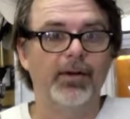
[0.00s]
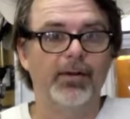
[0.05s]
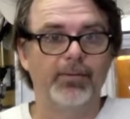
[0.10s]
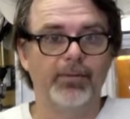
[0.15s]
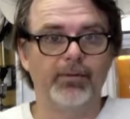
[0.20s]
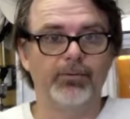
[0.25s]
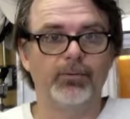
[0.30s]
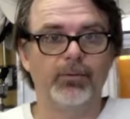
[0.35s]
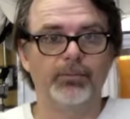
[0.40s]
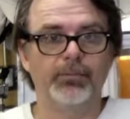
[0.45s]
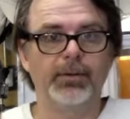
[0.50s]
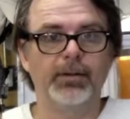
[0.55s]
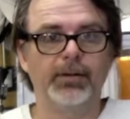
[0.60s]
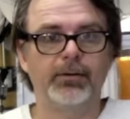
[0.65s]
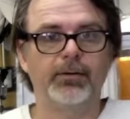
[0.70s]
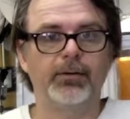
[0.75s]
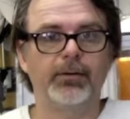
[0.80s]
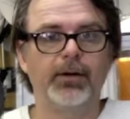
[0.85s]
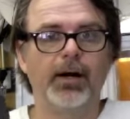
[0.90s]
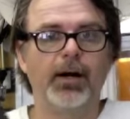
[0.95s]
This would be a
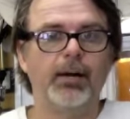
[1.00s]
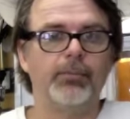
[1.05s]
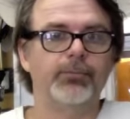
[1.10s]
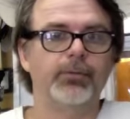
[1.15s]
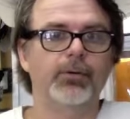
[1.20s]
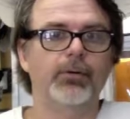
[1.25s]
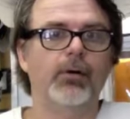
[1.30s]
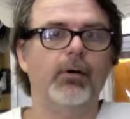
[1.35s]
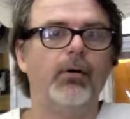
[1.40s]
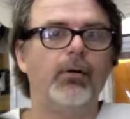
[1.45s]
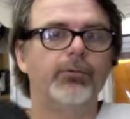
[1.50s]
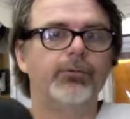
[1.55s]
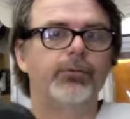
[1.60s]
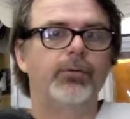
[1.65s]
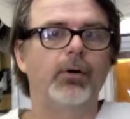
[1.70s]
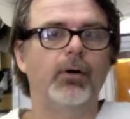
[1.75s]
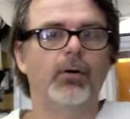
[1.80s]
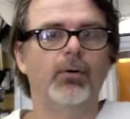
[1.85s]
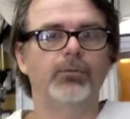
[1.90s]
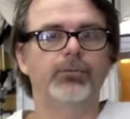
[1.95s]
good option.
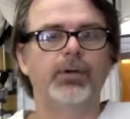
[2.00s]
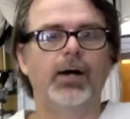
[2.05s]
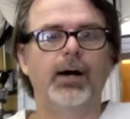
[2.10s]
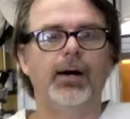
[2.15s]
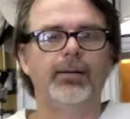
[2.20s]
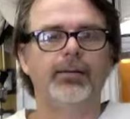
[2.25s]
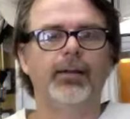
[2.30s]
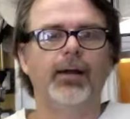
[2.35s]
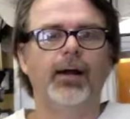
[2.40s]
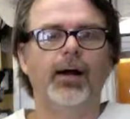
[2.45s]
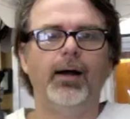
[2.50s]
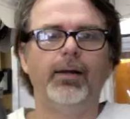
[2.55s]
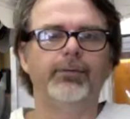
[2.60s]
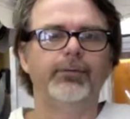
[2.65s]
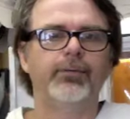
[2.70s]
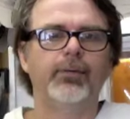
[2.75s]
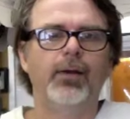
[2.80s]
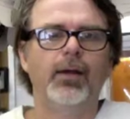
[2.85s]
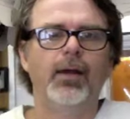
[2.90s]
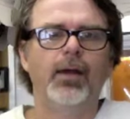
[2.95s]
Also, tot
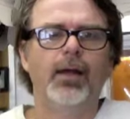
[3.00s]
lots,